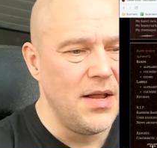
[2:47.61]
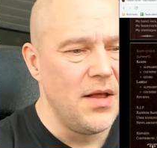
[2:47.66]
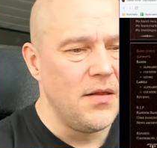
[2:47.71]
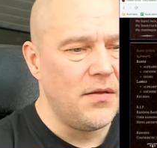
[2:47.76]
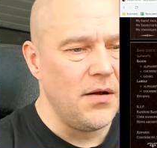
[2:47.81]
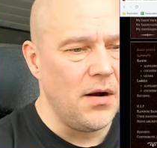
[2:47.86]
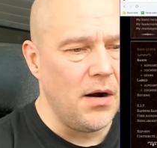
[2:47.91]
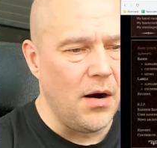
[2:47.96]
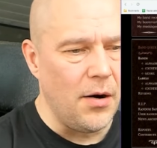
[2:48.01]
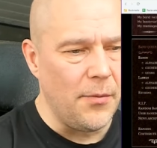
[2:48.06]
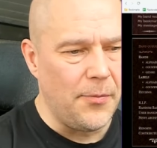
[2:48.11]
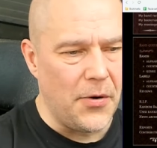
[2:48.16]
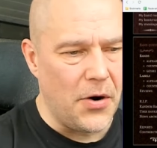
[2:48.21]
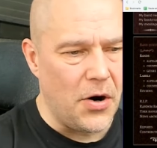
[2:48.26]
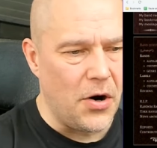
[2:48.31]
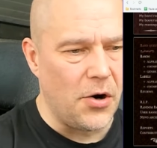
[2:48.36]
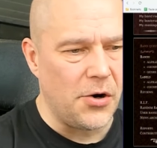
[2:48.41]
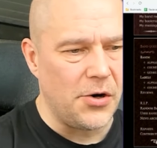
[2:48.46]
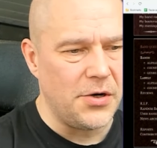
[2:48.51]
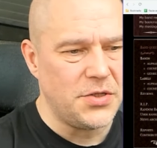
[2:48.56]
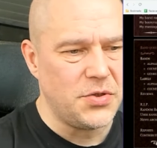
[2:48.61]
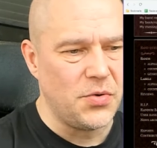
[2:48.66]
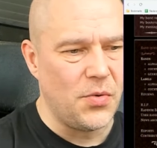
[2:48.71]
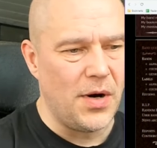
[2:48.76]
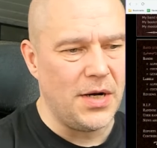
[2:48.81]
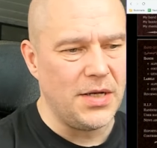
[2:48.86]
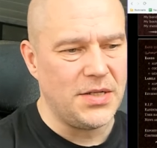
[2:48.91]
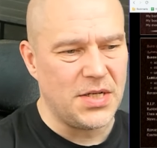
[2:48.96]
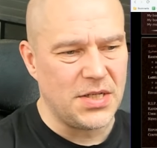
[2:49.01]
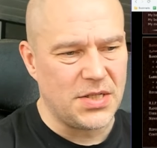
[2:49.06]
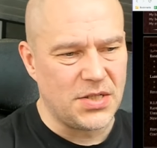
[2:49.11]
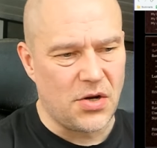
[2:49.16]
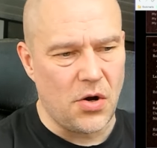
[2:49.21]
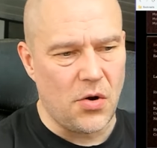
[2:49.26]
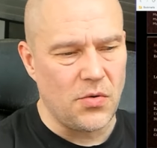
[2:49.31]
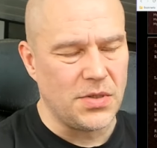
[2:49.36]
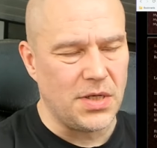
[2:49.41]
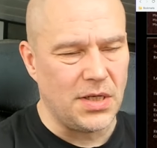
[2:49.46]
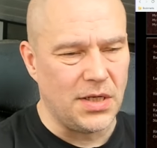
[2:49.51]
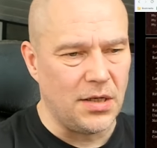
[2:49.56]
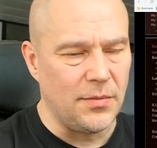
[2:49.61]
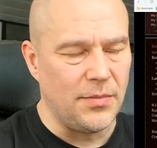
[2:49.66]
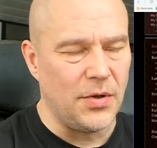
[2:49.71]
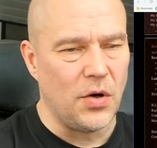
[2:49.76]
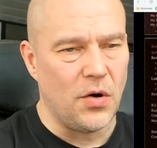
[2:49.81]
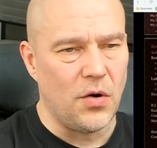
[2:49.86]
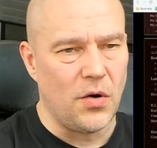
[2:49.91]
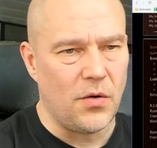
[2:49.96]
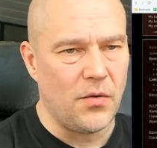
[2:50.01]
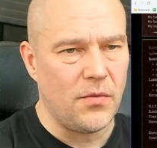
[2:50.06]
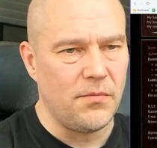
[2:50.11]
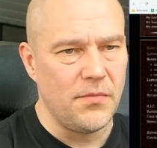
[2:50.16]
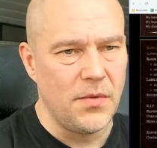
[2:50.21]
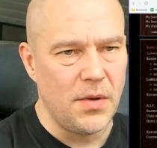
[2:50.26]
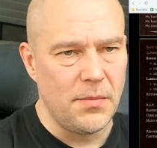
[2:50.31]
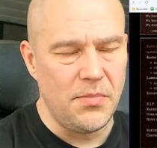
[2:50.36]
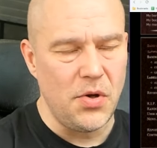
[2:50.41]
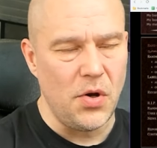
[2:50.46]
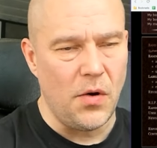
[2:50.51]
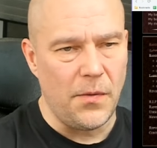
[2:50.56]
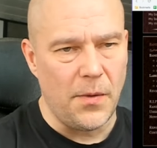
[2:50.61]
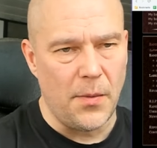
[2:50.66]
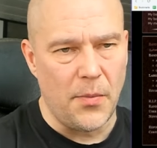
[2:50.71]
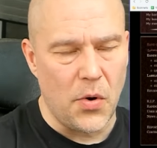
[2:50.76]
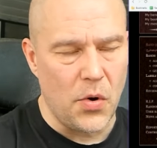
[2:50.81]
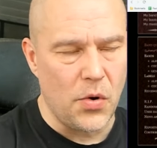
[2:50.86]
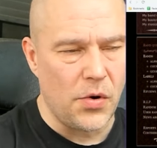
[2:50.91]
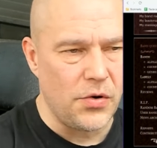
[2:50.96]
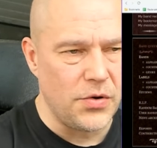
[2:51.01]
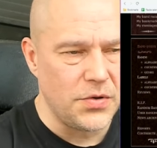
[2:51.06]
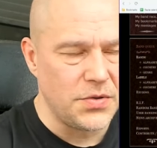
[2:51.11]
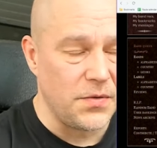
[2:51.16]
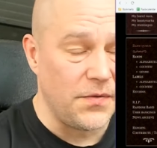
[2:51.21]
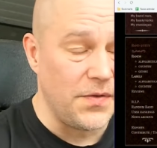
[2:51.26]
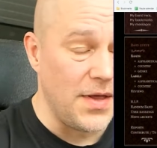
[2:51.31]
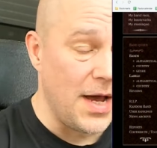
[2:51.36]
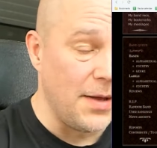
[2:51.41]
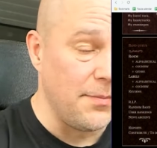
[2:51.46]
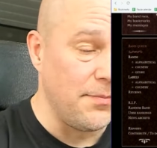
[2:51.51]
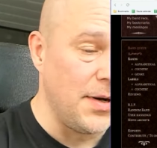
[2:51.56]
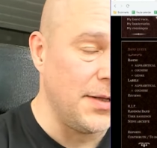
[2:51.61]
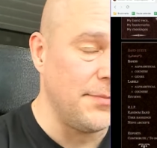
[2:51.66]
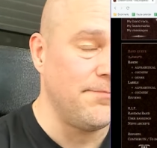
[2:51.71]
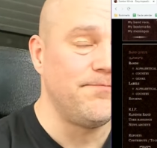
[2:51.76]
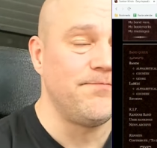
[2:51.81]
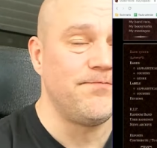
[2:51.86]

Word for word: There are parts where it just goes a little bit all beyond the borders of that, but